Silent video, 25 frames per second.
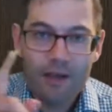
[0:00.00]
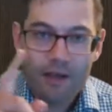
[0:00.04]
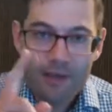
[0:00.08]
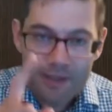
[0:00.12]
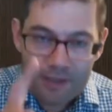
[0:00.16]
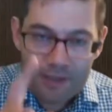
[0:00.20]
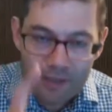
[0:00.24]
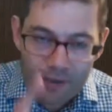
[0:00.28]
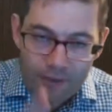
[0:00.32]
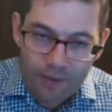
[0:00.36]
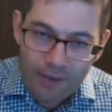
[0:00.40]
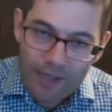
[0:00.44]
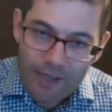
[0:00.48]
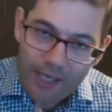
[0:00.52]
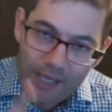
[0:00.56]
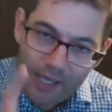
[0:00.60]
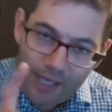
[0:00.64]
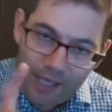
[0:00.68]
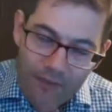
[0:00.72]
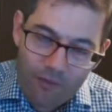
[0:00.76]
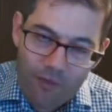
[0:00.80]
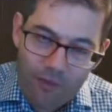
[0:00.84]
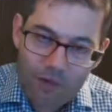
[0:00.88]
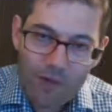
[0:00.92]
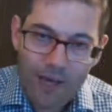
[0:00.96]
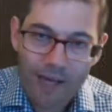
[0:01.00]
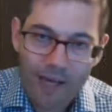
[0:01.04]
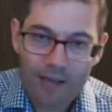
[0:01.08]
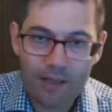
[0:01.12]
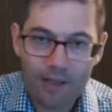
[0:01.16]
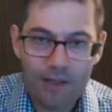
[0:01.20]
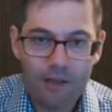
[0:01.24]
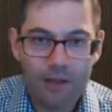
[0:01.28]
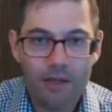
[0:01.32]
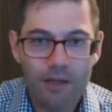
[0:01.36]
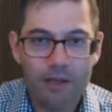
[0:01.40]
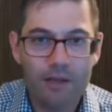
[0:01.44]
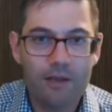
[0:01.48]
So if you had a
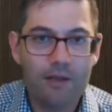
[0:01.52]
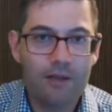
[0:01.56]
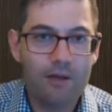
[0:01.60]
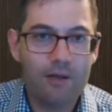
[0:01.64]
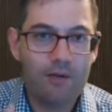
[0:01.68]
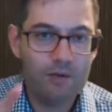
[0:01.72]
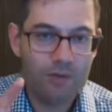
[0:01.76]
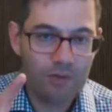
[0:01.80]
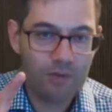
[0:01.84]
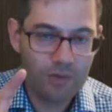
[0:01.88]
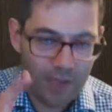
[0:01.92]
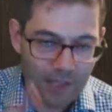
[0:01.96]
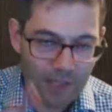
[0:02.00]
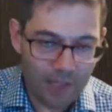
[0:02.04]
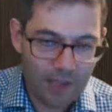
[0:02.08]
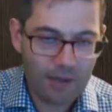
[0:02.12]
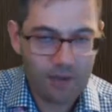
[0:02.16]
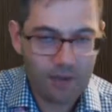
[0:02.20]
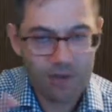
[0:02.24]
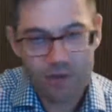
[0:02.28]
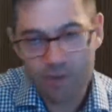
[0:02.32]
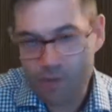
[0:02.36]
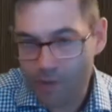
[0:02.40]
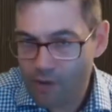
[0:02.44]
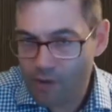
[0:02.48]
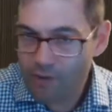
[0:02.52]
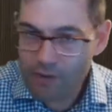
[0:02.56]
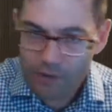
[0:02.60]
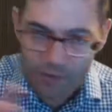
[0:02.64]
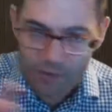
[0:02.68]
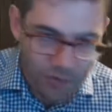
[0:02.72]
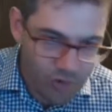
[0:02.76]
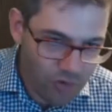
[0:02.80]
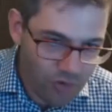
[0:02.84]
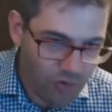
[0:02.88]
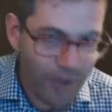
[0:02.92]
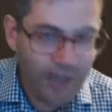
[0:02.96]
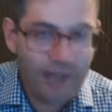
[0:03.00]
look at those English,
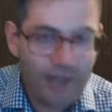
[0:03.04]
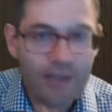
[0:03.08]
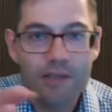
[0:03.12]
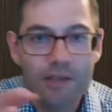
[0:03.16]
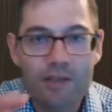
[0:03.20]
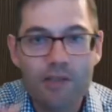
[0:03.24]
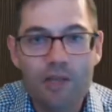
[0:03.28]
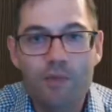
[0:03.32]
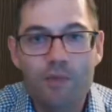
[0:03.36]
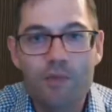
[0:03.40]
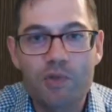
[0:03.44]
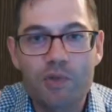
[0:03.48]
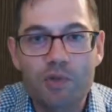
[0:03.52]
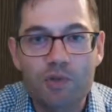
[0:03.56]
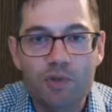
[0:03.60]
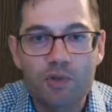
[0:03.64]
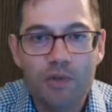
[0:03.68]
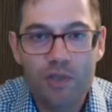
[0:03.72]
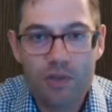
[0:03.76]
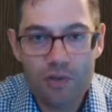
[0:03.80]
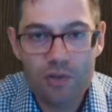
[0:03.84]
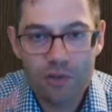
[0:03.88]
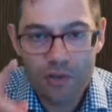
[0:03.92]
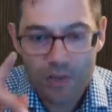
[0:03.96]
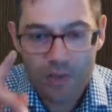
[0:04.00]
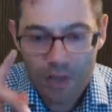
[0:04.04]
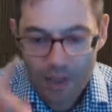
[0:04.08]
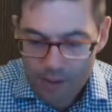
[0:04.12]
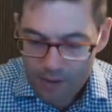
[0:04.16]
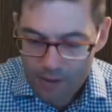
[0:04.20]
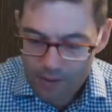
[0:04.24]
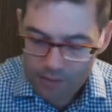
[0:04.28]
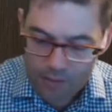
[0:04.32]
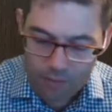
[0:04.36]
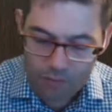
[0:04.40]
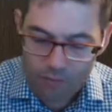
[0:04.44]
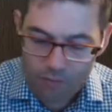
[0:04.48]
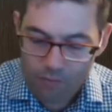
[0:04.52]
American, Australian terms and conditions,
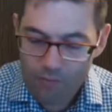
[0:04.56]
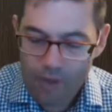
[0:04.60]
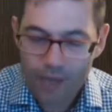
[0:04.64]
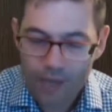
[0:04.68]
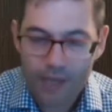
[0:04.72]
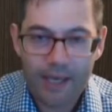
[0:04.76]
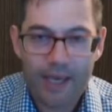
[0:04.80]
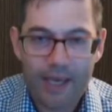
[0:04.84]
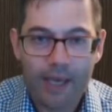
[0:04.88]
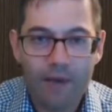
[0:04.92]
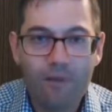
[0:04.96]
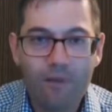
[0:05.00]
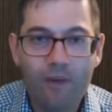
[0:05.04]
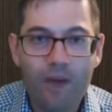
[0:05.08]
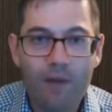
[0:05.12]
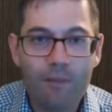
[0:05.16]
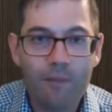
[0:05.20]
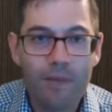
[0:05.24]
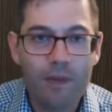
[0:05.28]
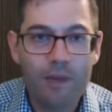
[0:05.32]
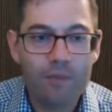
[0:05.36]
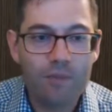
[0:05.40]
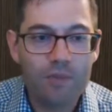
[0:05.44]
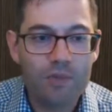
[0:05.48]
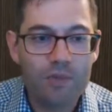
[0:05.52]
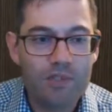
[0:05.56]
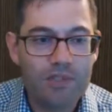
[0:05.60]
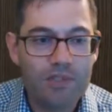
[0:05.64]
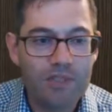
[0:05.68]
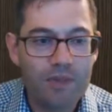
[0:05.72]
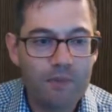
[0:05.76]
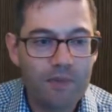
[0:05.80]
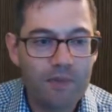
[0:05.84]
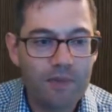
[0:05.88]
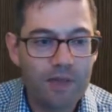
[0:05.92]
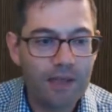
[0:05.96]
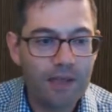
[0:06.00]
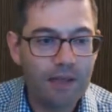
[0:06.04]
you might have come up with
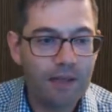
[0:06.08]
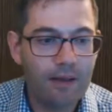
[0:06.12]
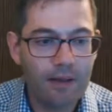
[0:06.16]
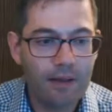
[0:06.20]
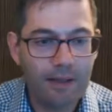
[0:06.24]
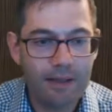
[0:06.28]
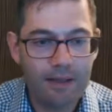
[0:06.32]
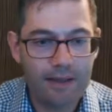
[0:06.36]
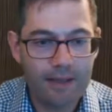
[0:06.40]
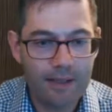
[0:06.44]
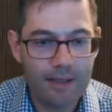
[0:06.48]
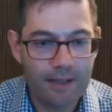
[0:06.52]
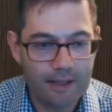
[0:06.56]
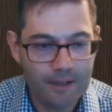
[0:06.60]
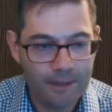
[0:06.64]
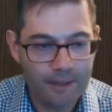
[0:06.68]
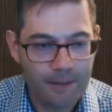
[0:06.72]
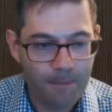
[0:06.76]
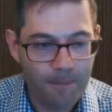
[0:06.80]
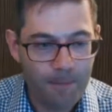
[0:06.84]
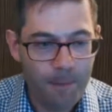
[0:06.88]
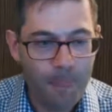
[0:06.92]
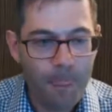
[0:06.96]
something like this.